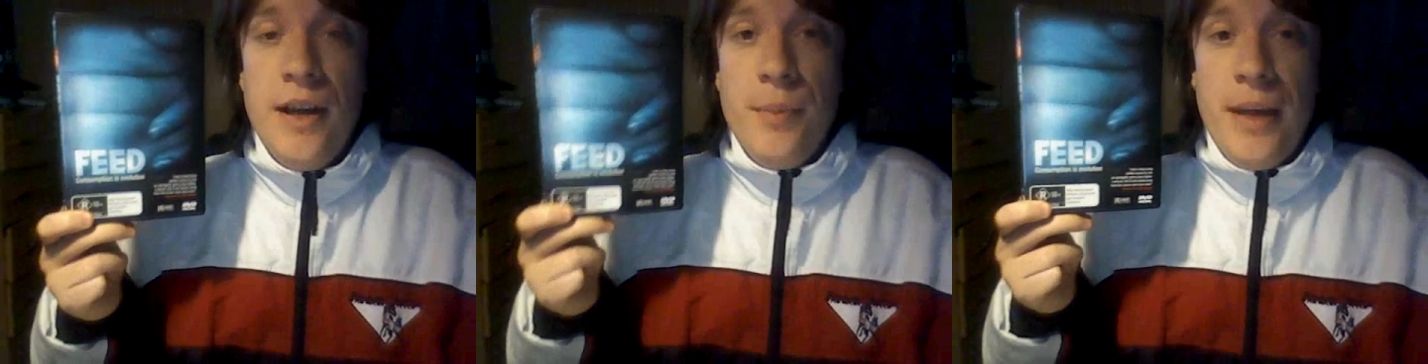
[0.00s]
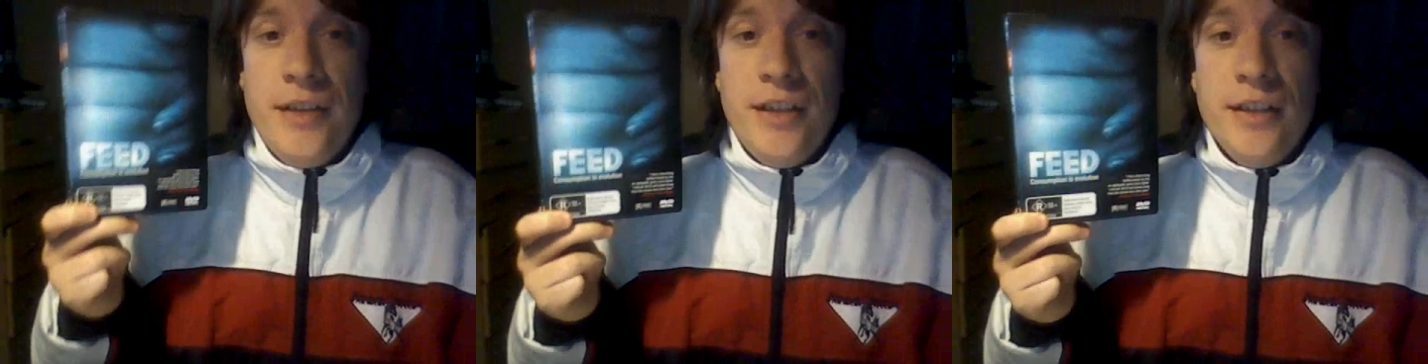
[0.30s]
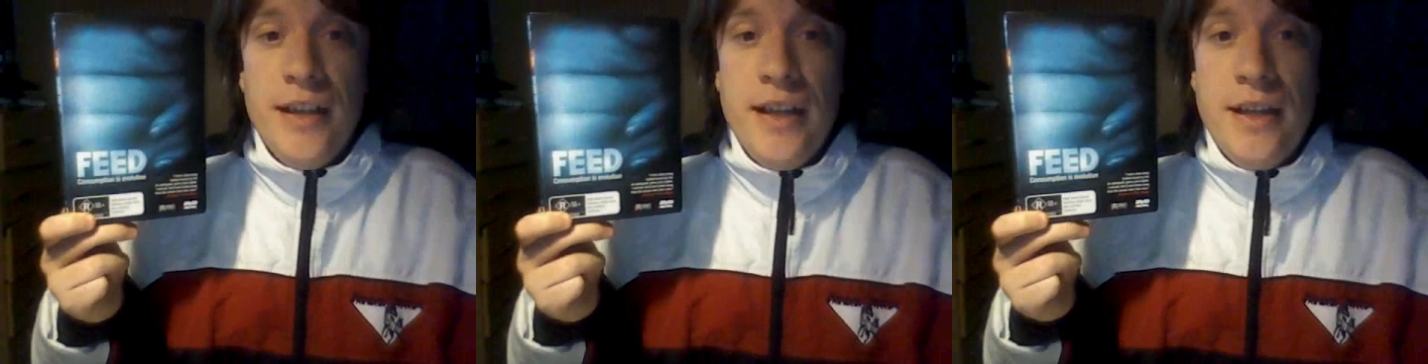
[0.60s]

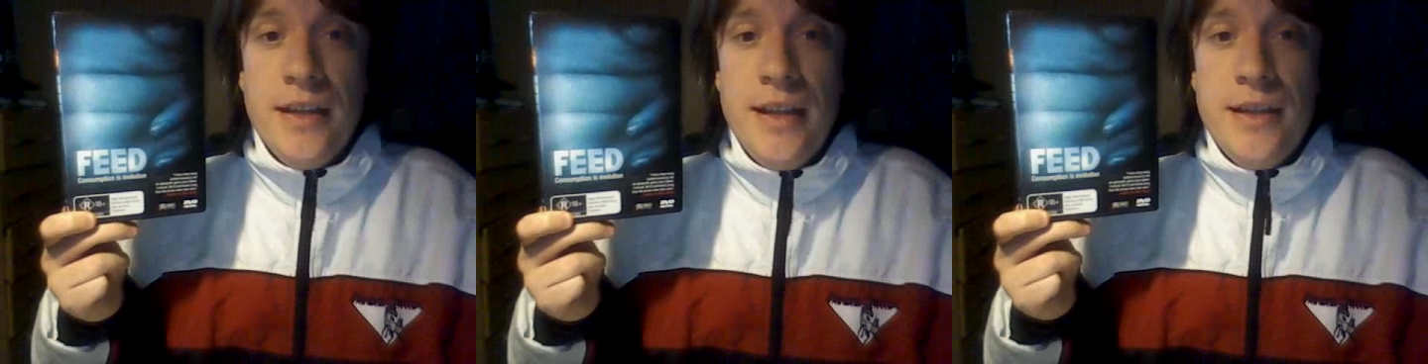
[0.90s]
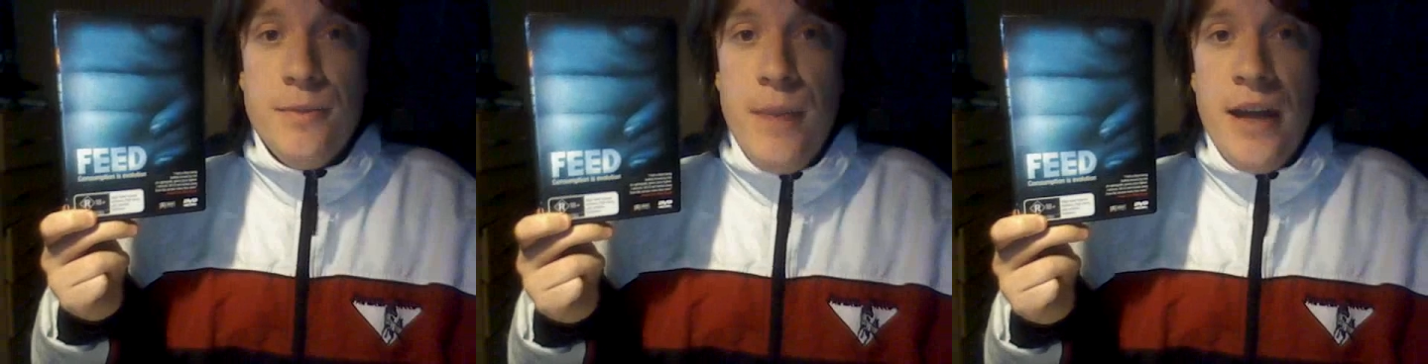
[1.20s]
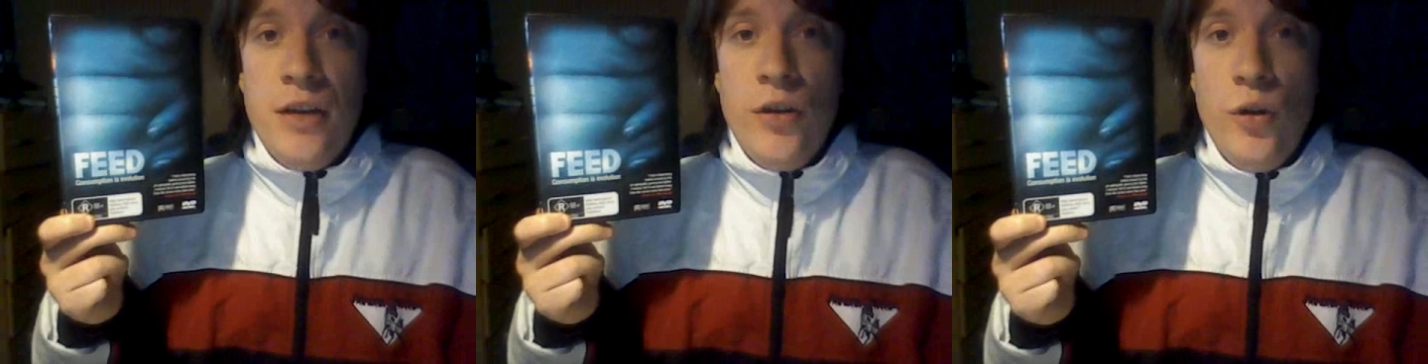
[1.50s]
Basically, these
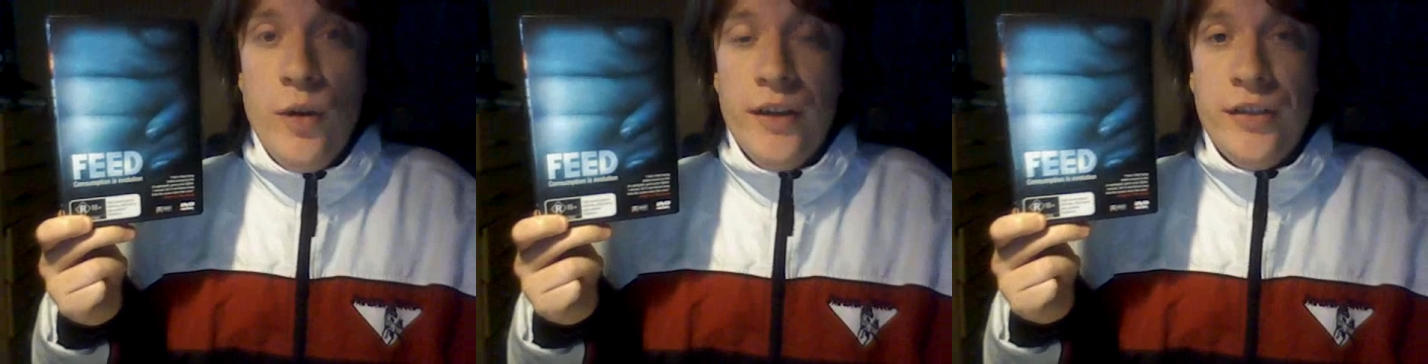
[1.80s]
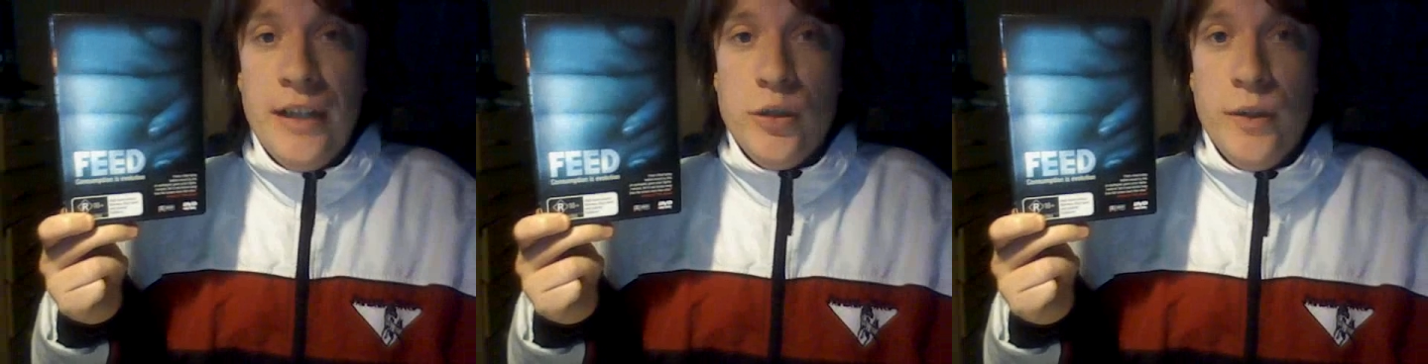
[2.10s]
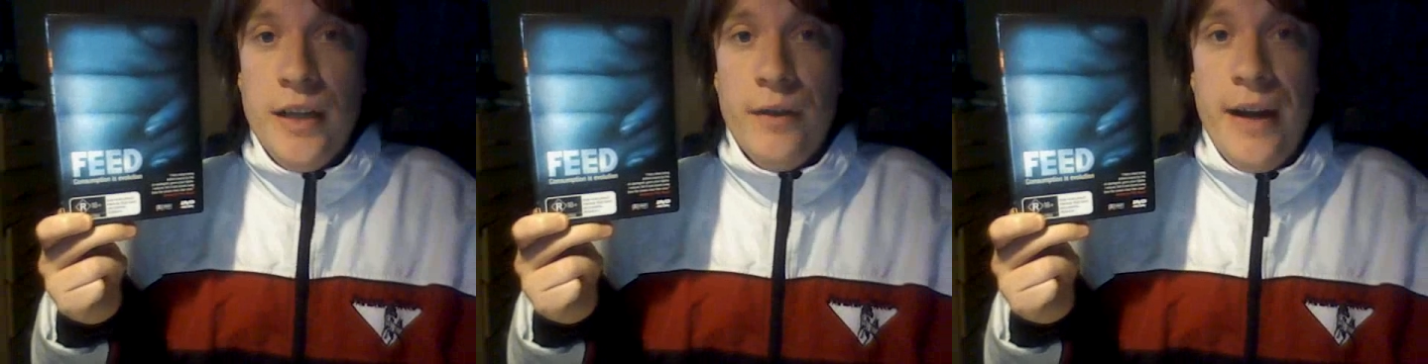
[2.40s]
men who are
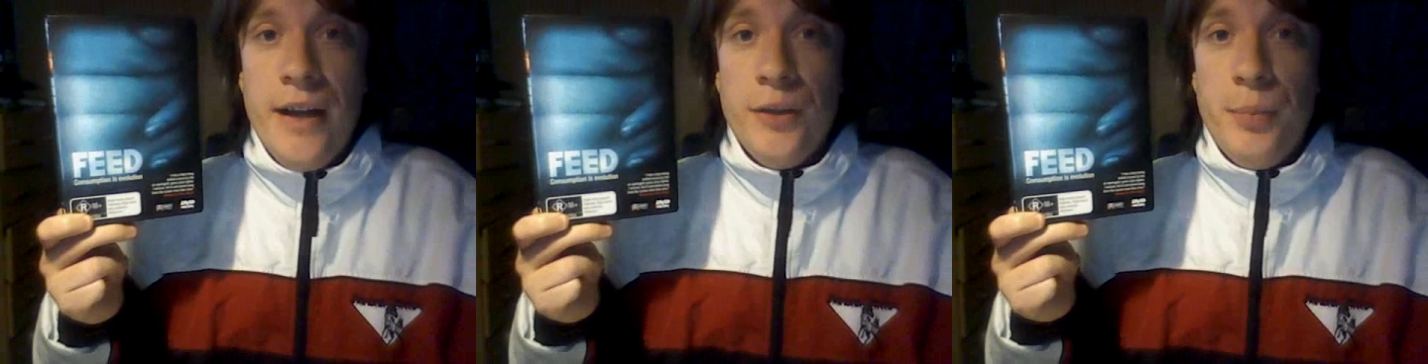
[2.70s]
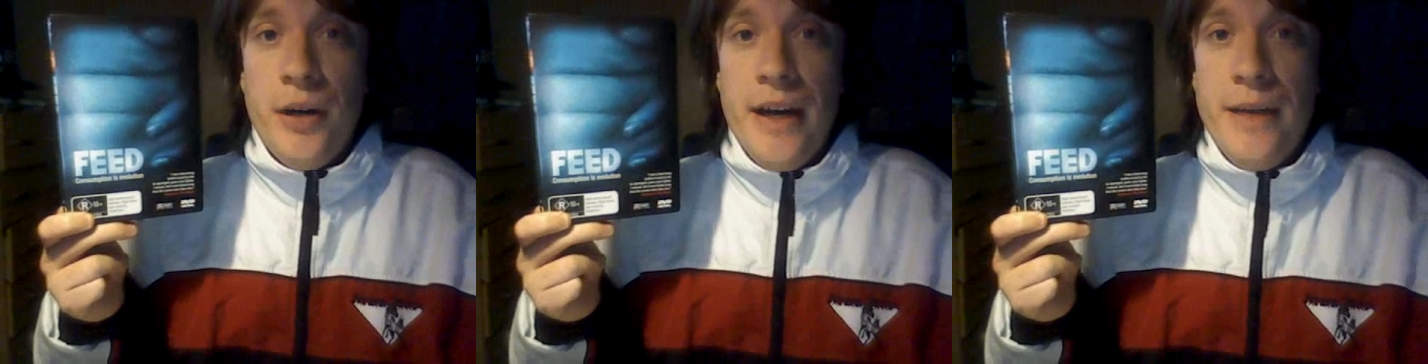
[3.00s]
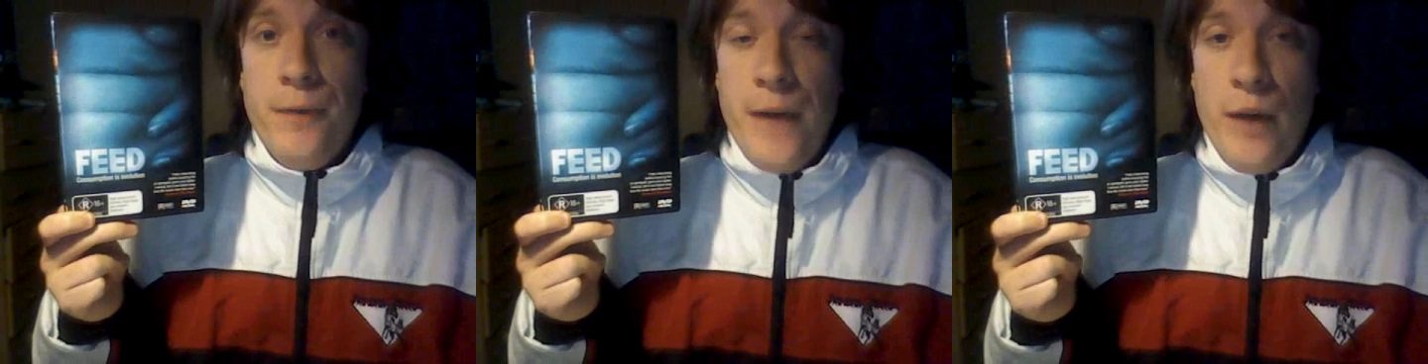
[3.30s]
sexually aroused by
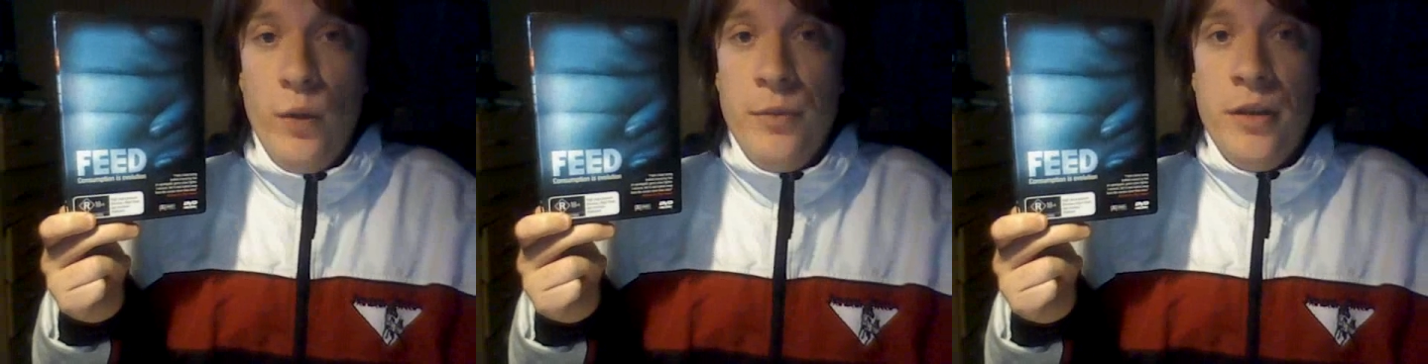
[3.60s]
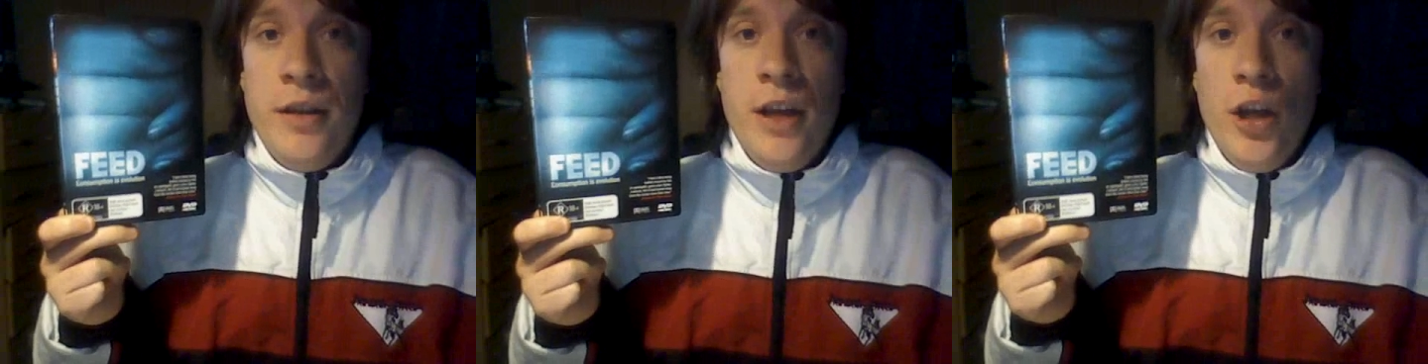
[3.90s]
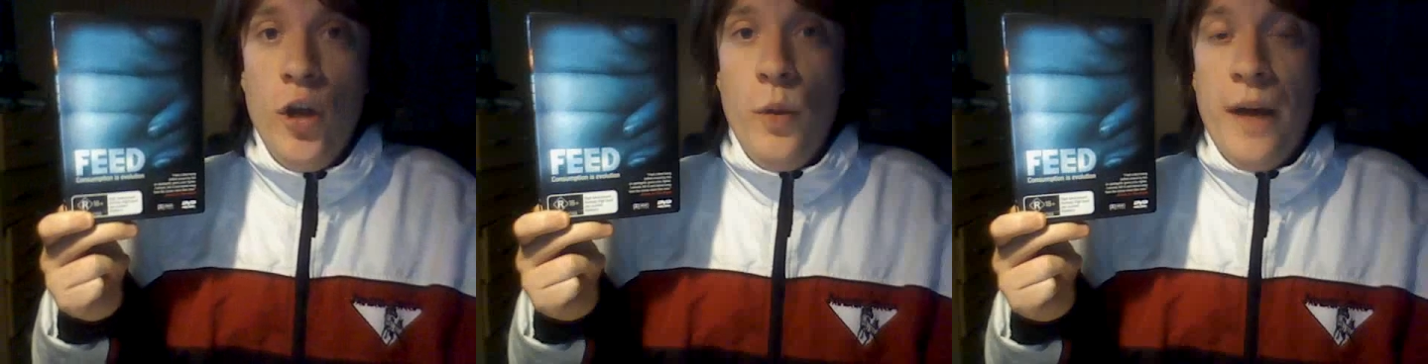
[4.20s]
fat women
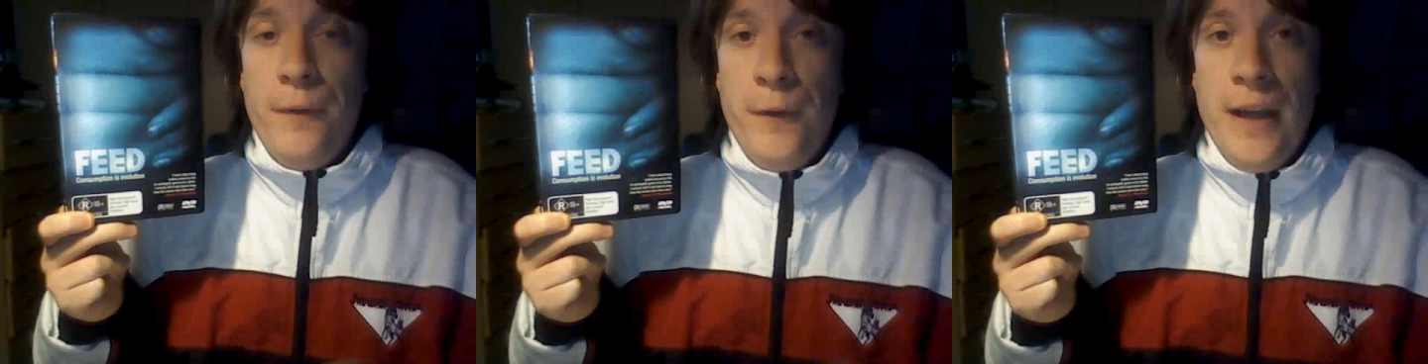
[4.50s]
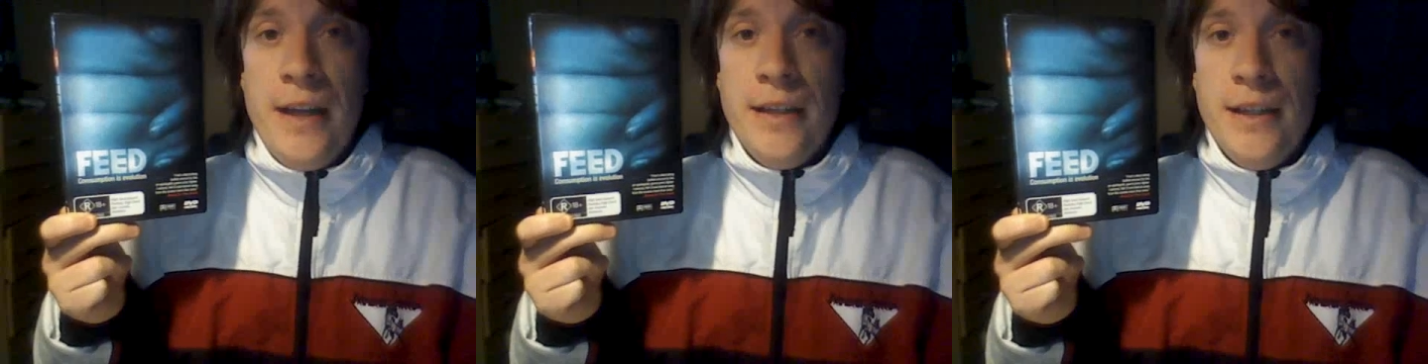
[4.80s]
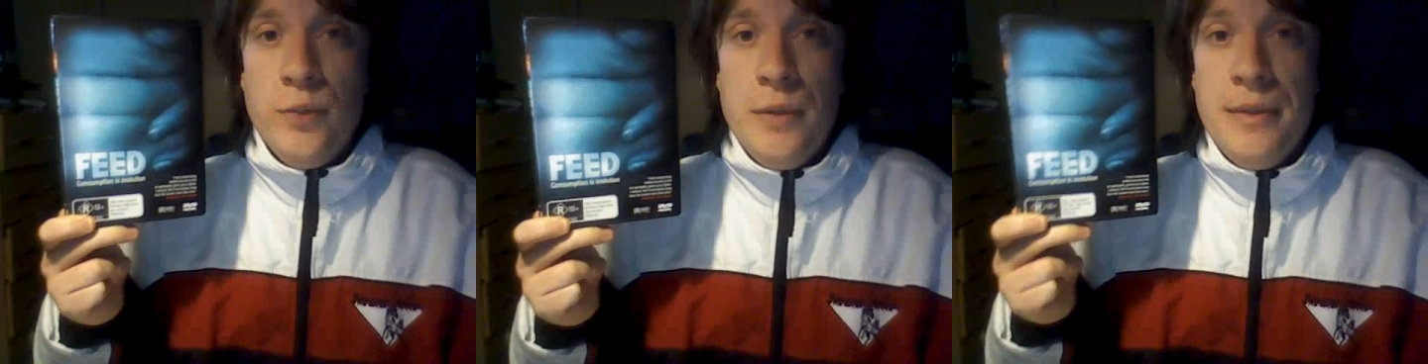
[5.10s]
who are feeding
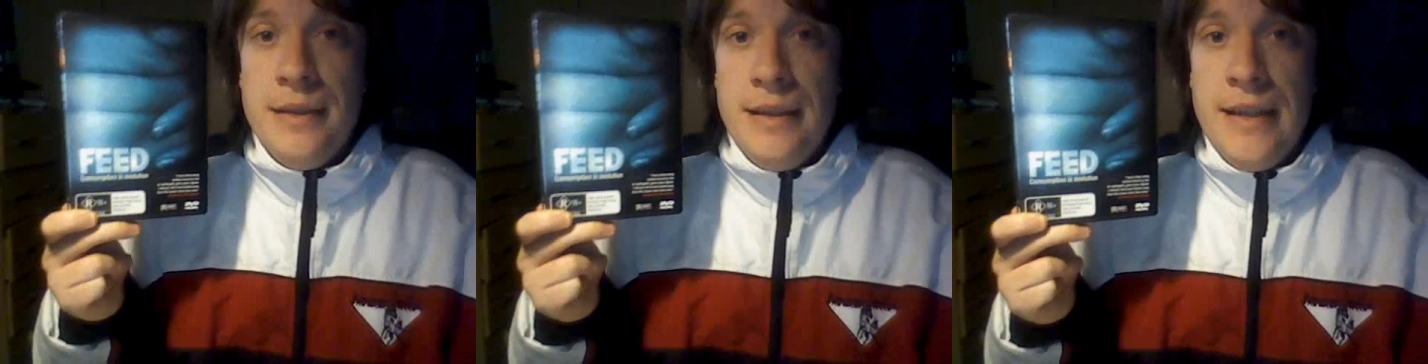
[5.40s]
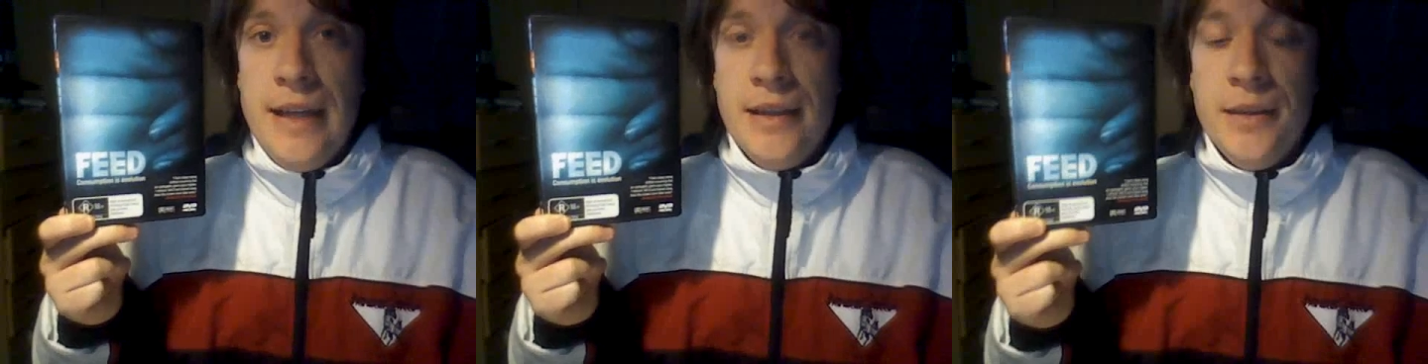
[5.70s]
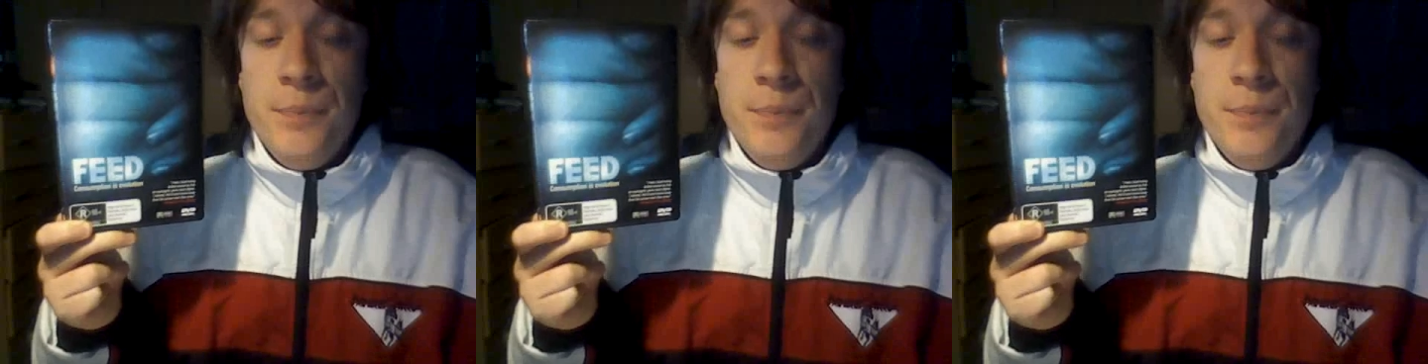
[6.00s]
these women to death.